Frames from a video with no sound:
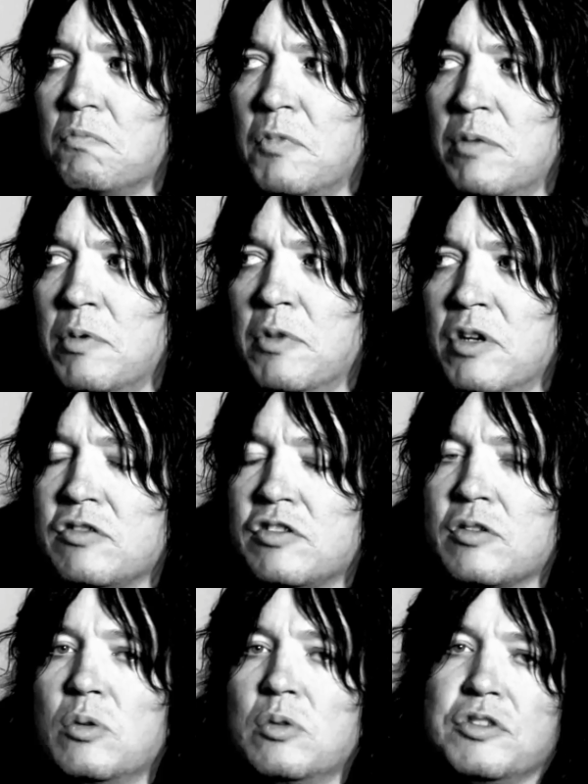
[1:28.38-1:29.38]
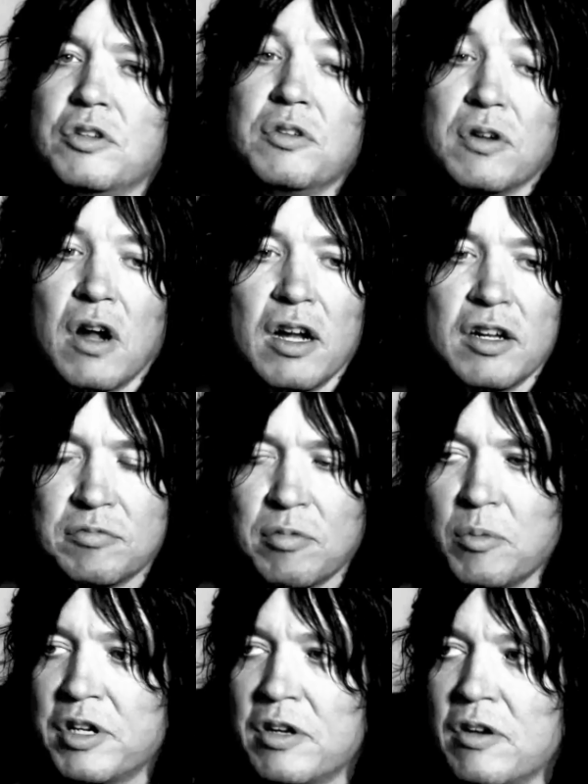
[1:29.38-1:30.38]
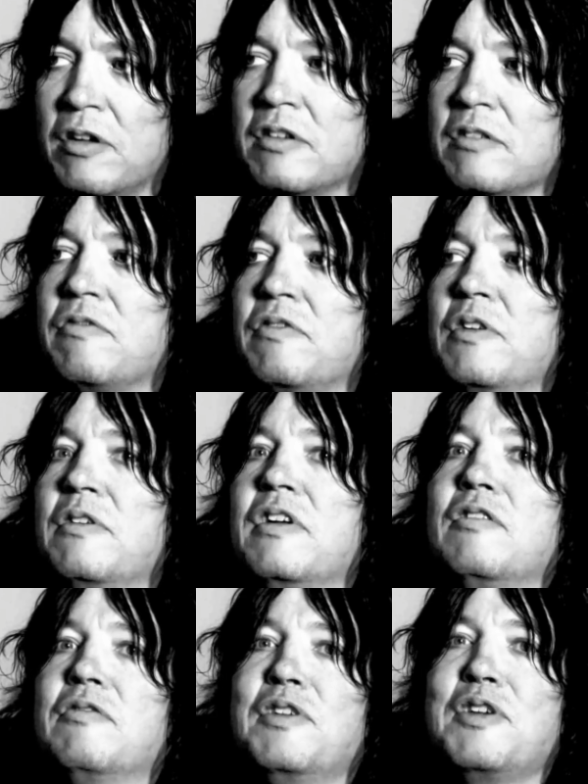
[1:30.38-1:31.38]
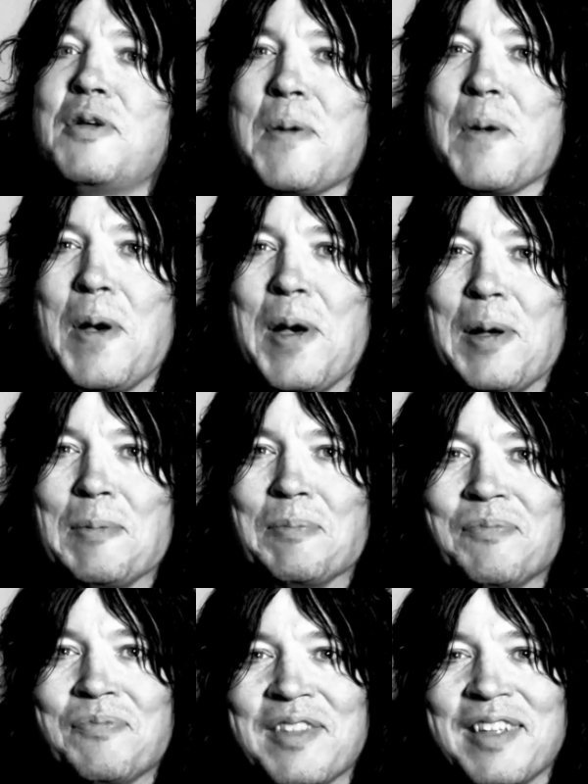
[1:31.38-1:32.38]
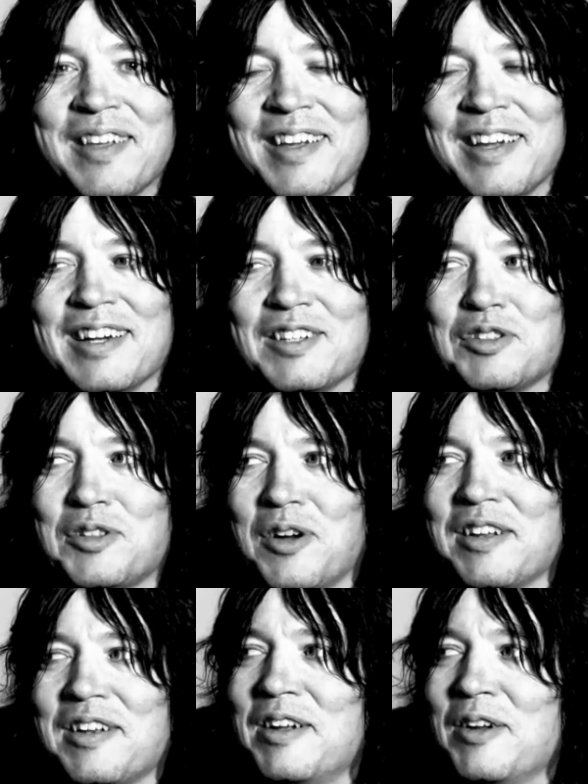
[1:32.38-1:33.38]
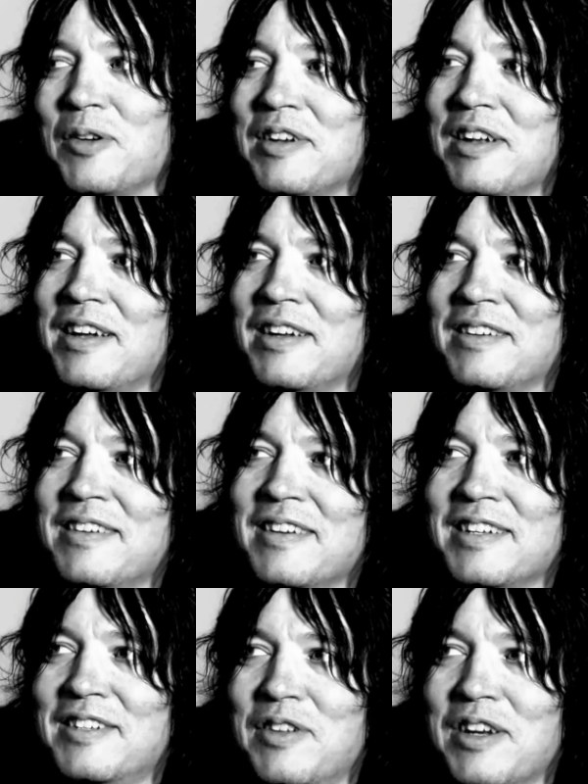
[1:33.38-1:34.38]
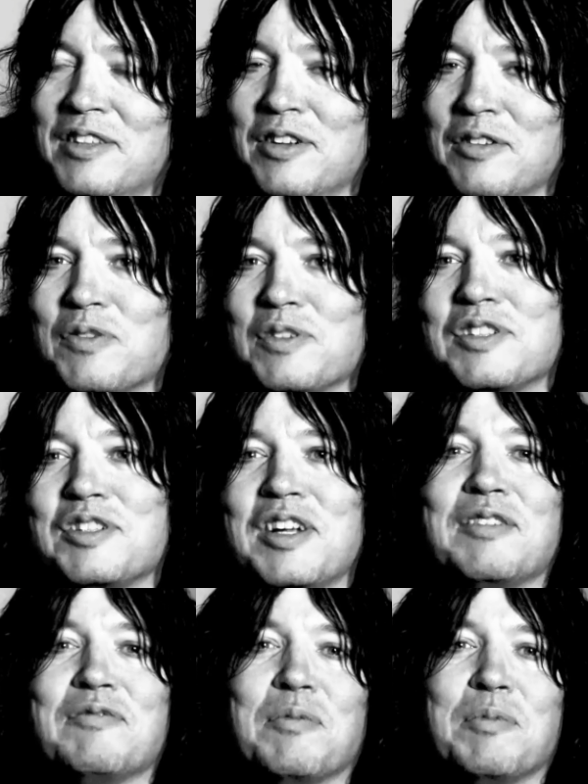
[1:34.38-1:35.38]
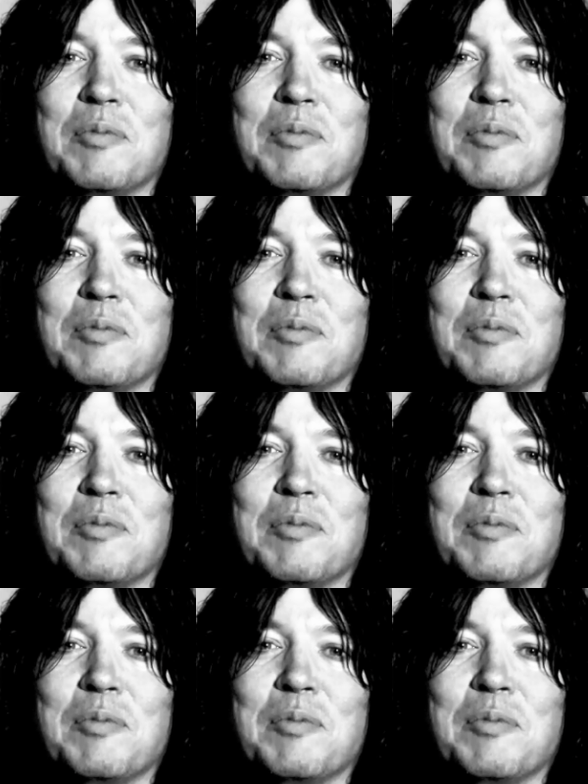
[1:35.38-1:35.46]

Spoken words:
maybe middle school, junior high is what we called it in Philadelphia. I started hearing a different sound from the